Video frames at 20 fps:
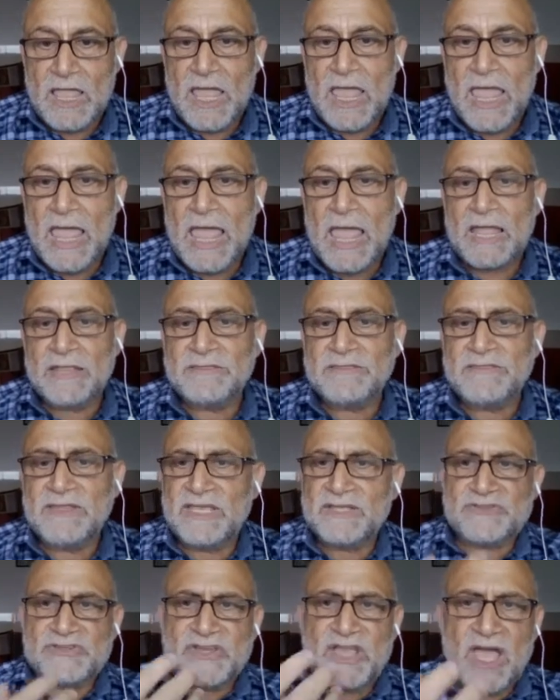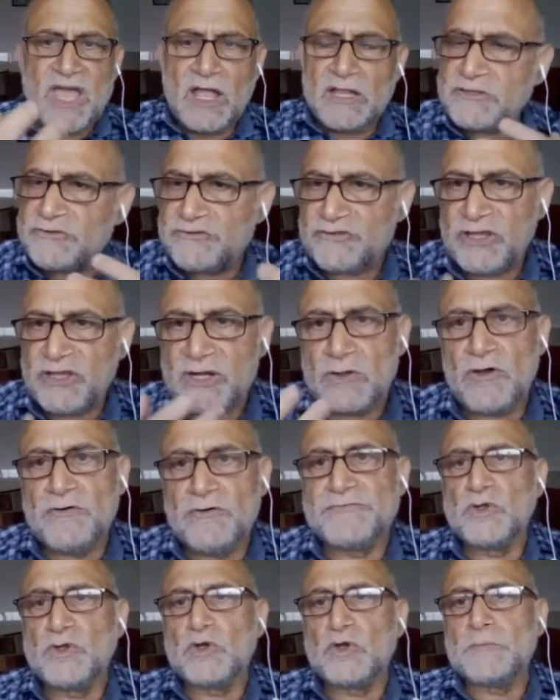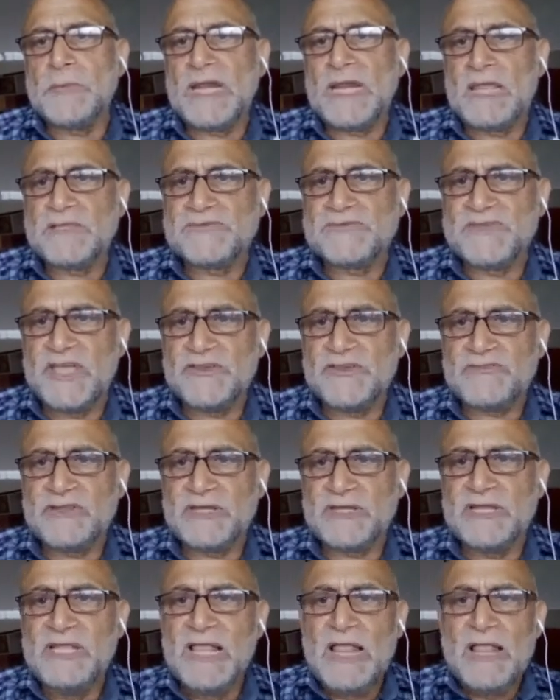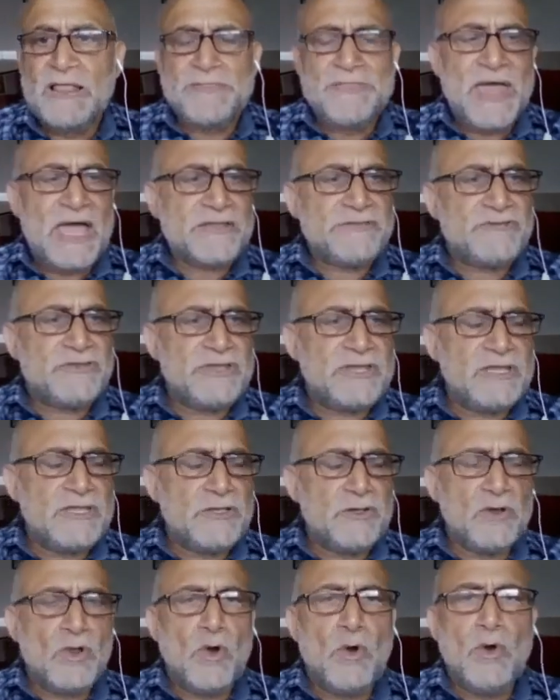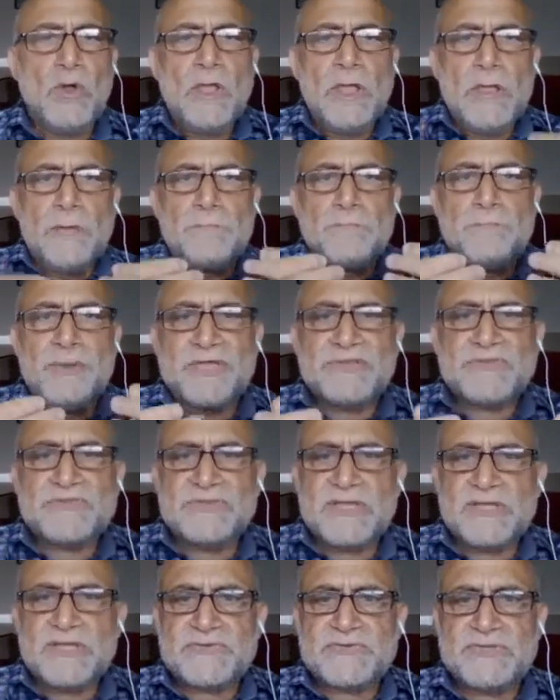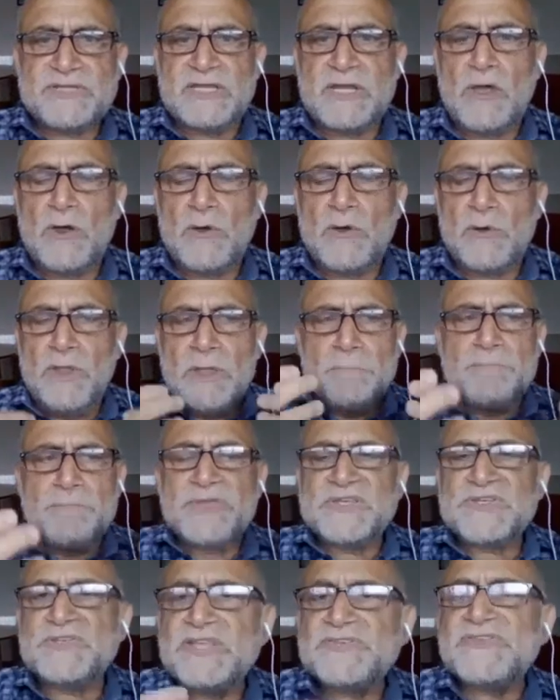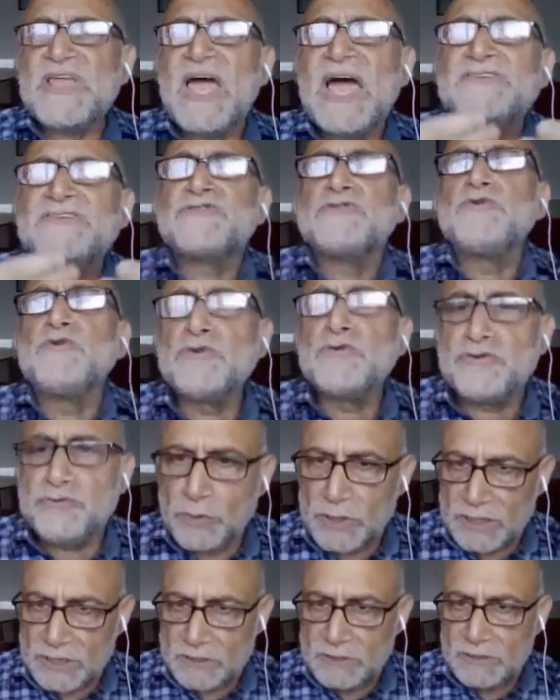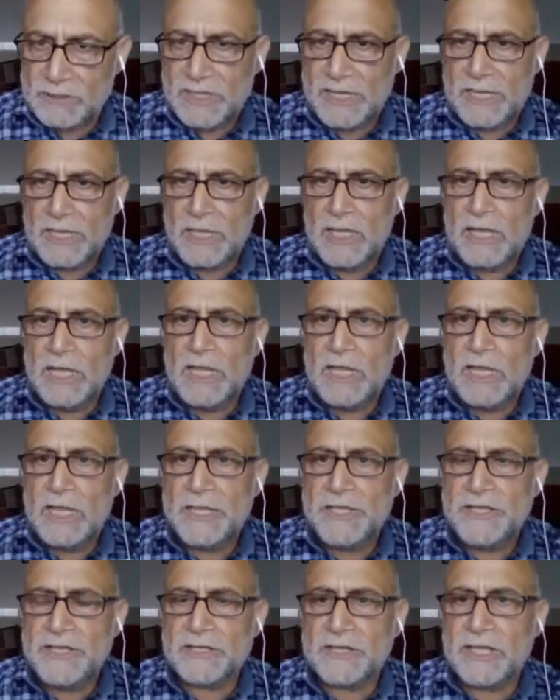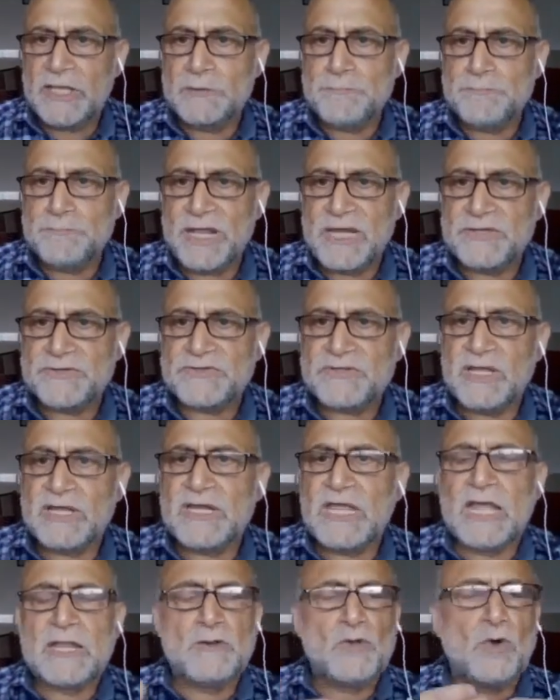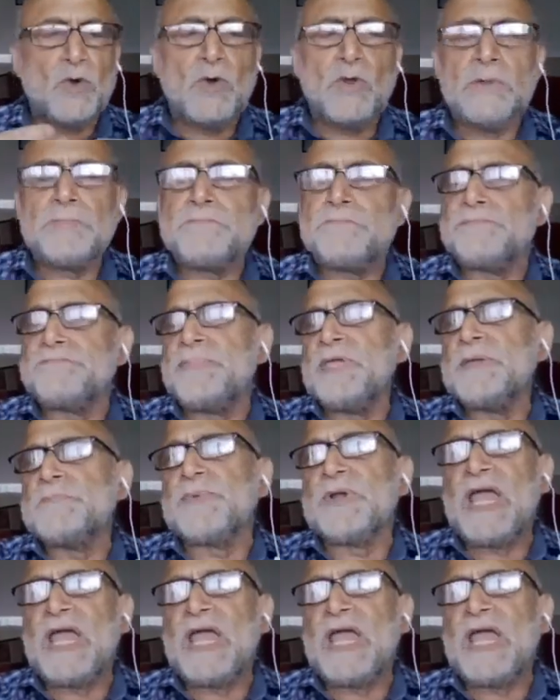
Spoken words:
and its culture of normalization, that, business as usual here in Palestine. And all people